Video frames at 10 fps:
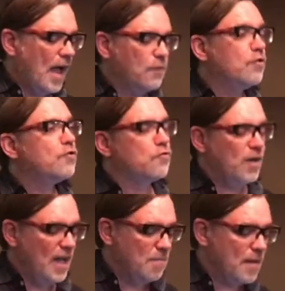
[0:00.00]
and to
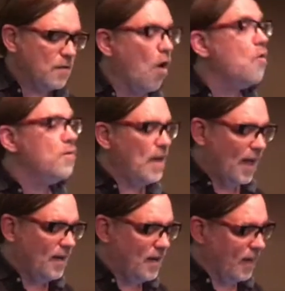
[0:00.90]
dream his own
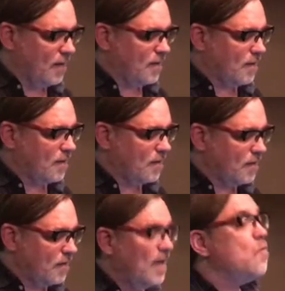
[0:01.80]
endings.
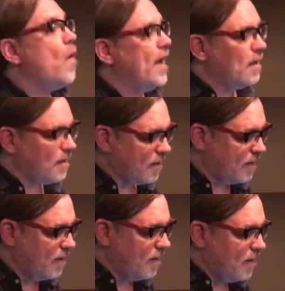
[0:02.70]
He
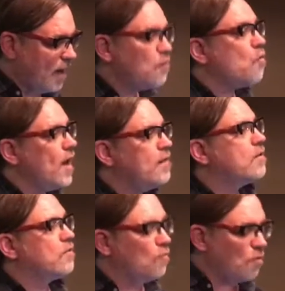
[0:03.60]
wakes and
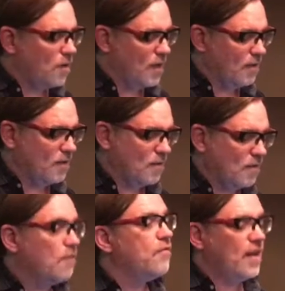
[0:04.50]
writes stories
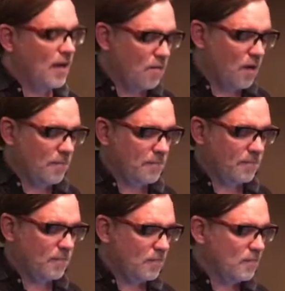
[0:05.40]
of Venera.
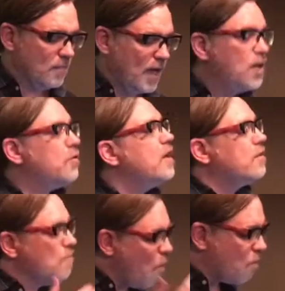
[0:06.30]
He
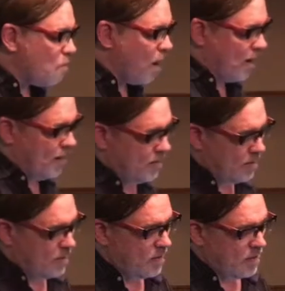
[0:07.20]
drinks more wine
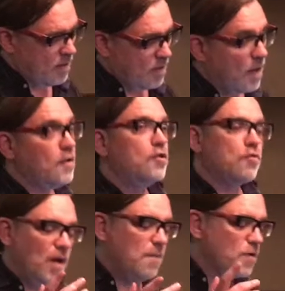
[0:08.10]
and
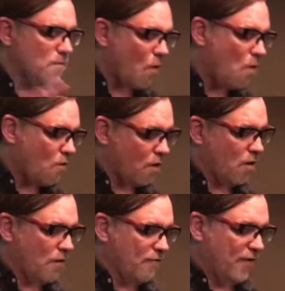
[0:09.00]
dreams
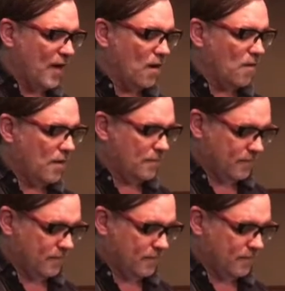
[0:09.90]
more of Venera.